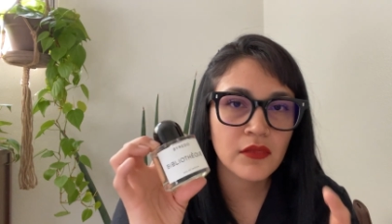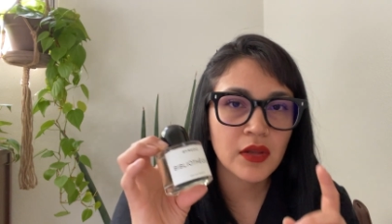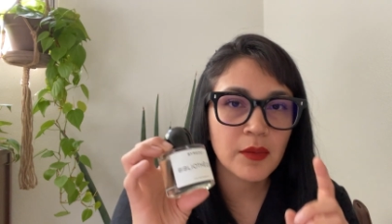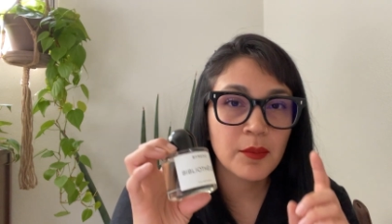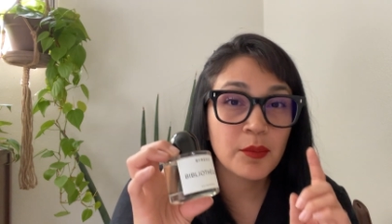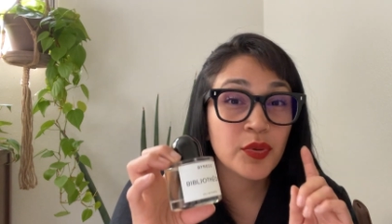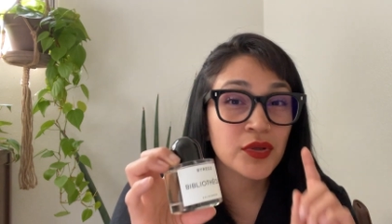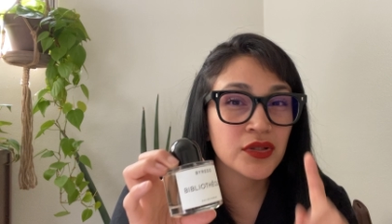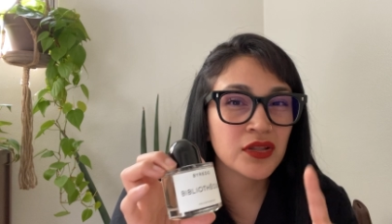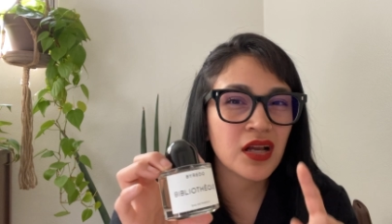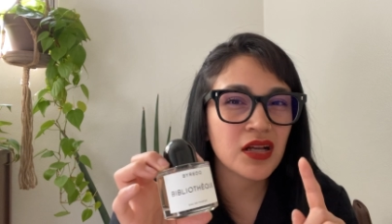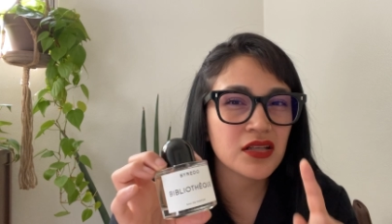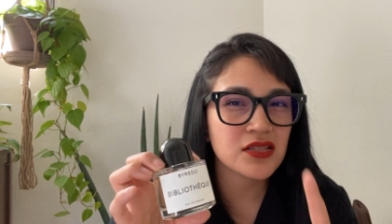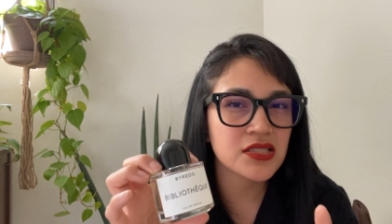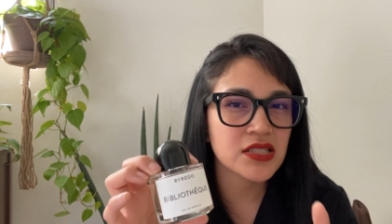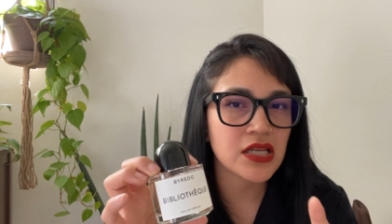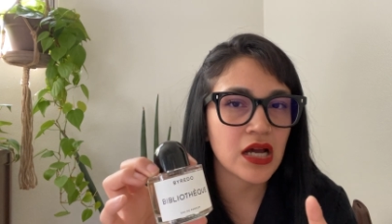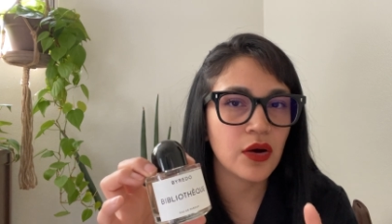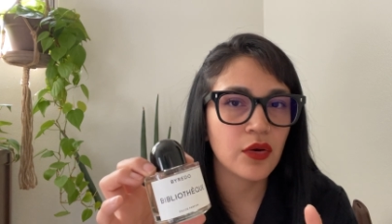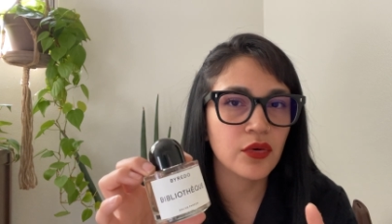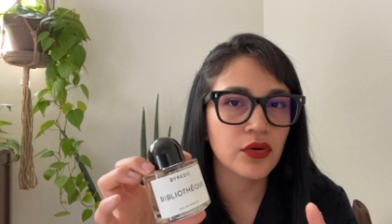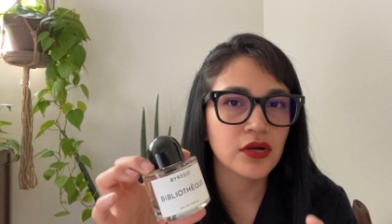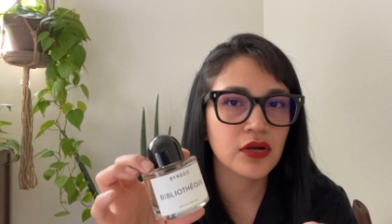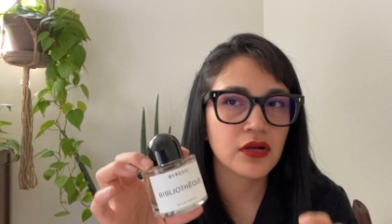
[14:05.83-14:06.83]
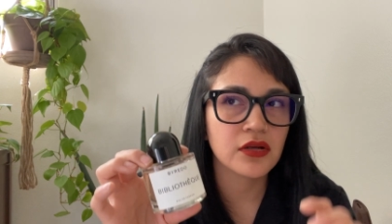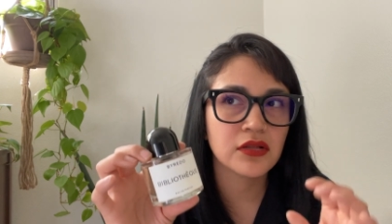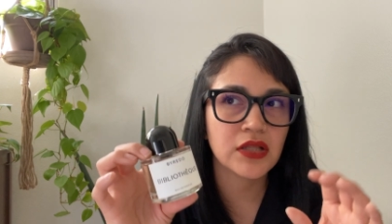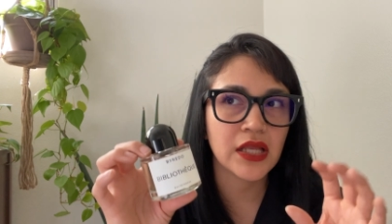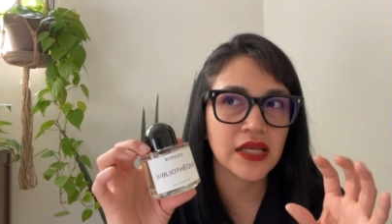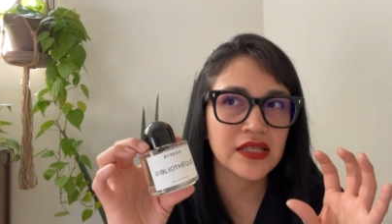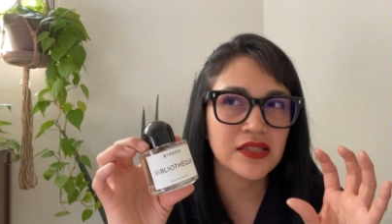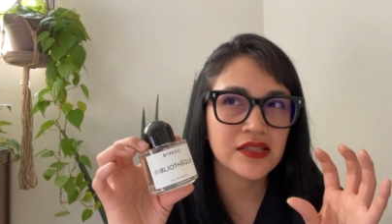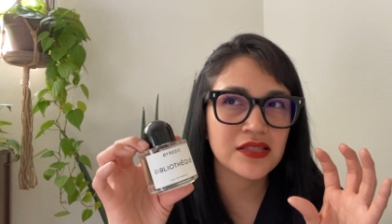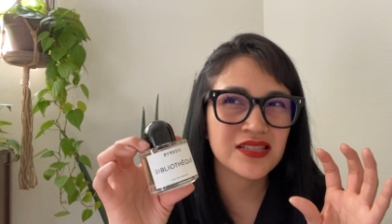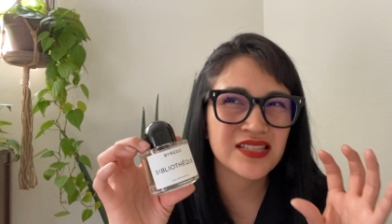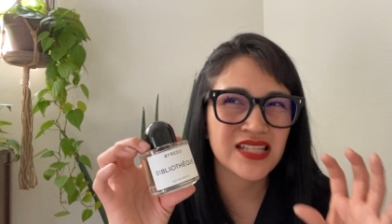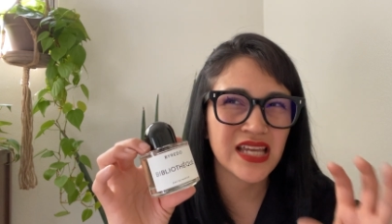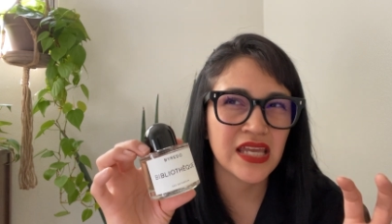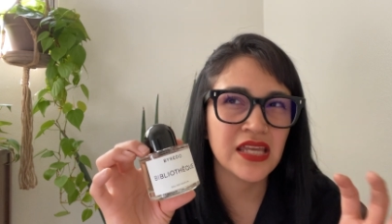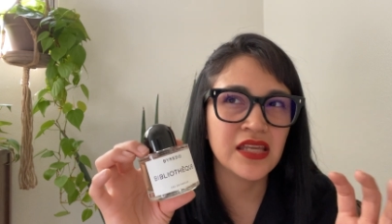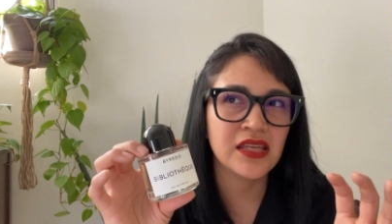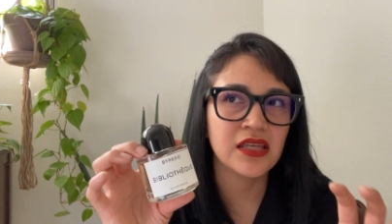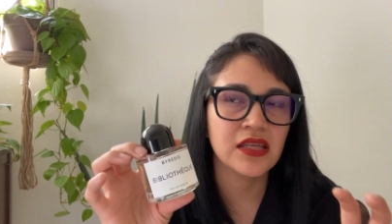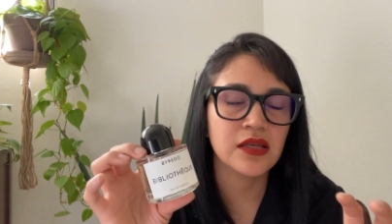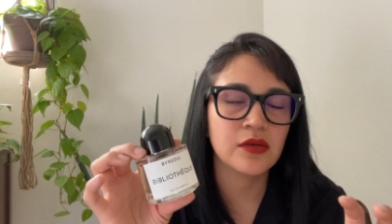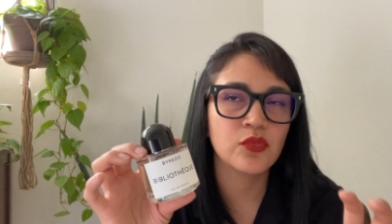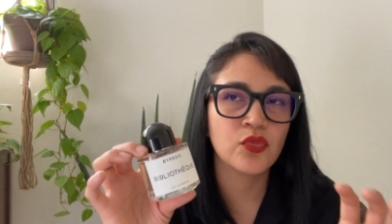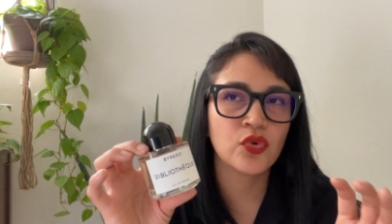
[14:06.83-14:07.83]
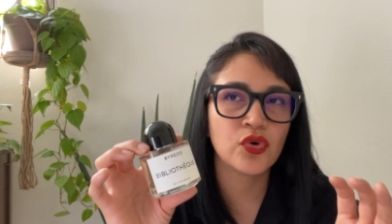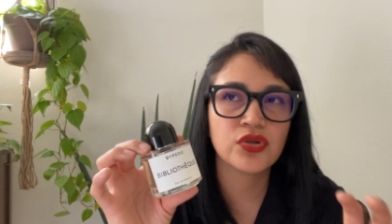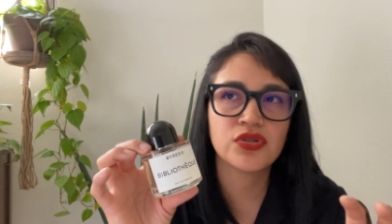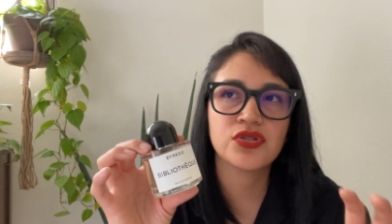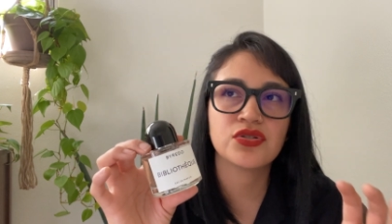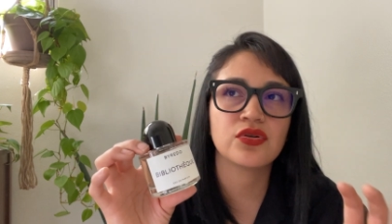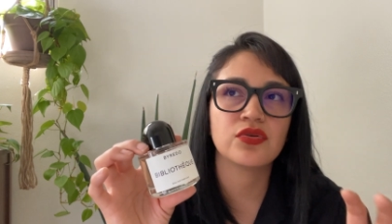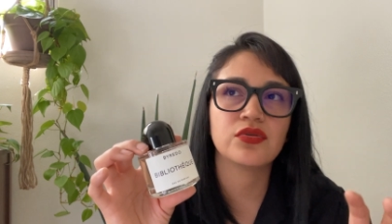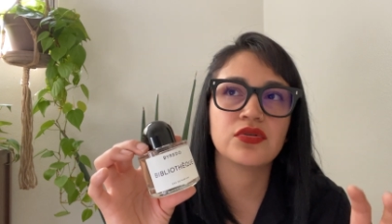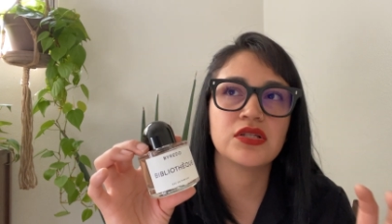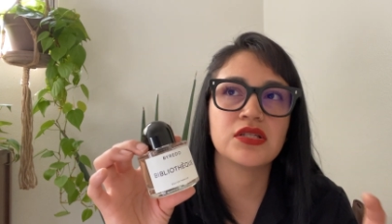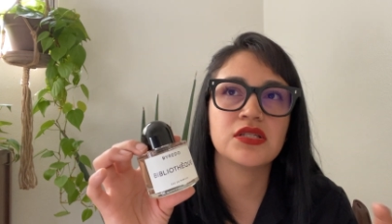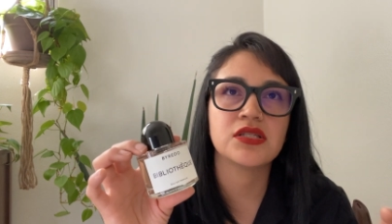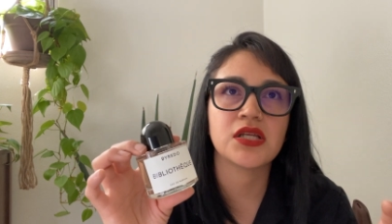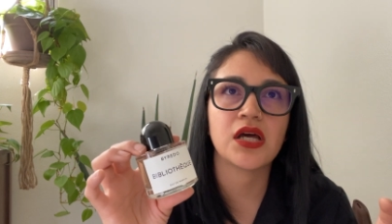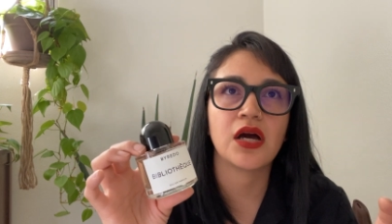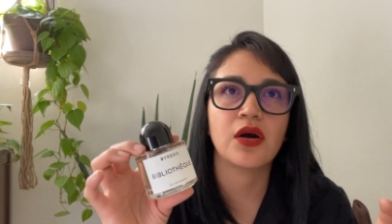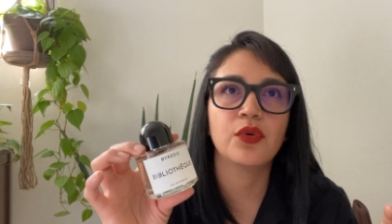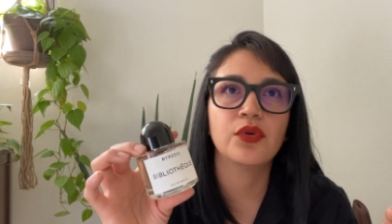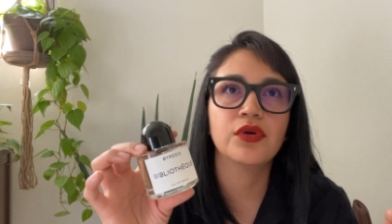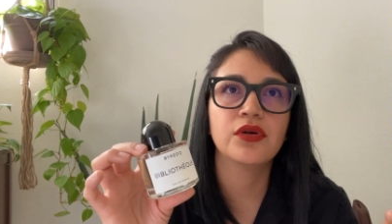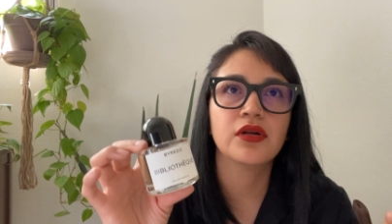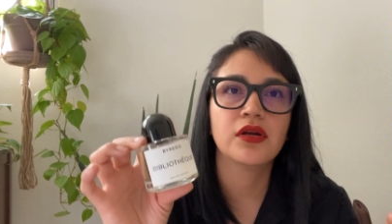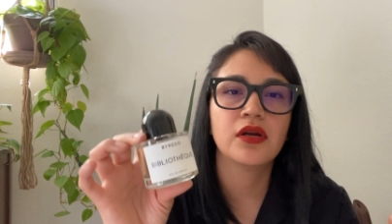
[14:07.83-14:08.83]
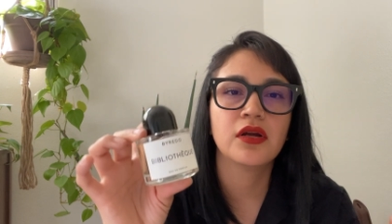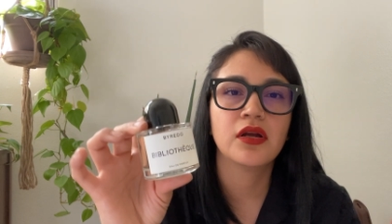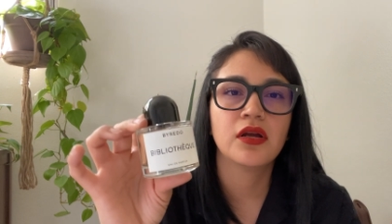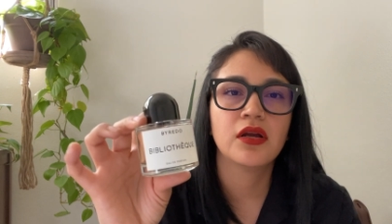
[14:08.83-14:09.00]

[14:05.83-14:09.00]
but not sour, like tangy, more so than sour.